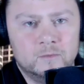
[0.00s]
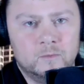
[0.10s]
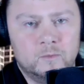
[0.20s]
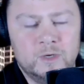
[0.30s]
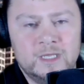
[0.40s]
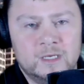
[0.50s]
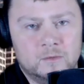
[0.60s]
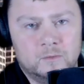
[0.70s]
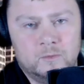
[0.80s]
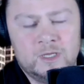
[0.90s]
we can
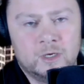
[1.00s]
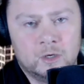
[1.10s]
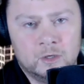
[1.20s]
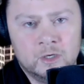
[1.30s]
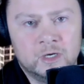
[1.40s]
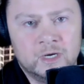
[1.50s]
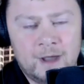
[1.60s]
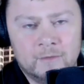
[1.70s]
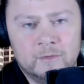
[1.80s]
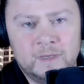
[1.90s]
learn
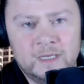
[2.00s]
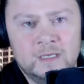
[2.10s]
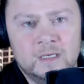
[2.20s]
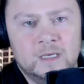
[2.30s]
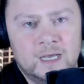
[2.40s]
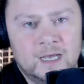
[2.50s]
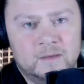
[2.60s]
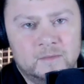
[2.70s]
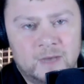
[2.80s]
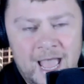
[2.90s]
how to be
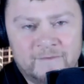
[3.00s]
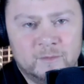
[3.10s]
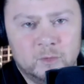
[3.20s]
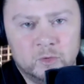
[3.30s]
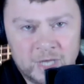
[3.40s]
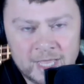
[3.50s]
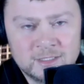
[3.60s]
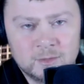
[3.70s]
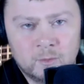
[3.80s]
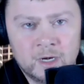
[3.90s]
affable,
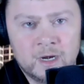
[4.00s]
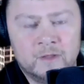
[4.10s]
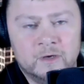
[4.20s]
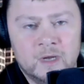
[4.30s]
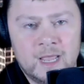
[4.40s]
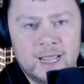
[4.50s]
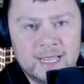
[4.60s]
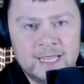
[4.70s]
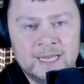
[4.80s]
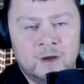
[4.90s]
nice to one another
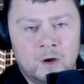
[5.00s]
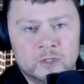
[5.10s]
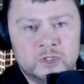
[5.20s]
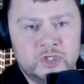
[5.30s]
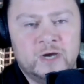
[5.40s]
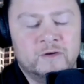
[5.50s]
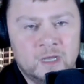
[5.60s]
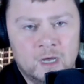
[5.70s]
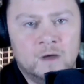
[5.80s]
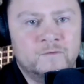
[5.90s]
in our
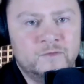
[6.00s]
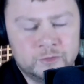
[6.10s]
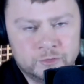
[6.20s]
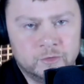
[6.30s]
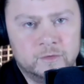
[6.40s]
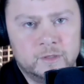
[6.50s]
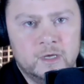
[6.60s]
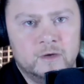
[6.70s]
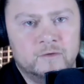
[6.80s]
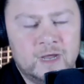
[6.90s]
sharing of the truth,
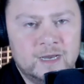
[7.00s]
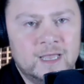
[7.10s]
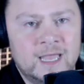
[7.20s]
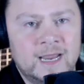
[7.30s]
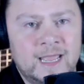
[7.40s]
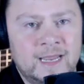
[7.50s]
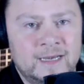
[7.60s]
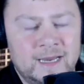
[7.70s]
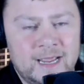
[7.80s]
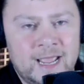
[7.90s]
right?
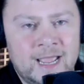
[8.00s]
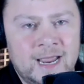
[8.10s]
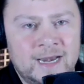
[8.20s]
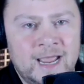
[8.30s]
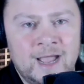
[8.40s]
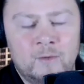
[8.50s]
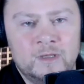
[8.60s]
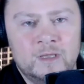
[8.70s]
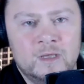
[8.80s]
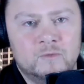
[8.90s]
And how
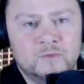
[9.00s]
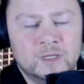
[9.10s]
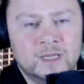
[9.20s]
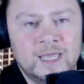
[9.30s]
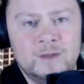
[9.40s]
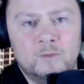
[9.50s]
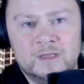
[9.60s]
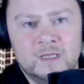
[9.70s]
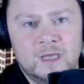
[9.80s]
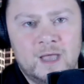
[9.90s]
we relate
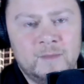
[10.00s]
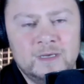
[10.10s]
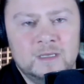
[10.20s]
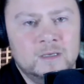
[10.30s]
with. I mean,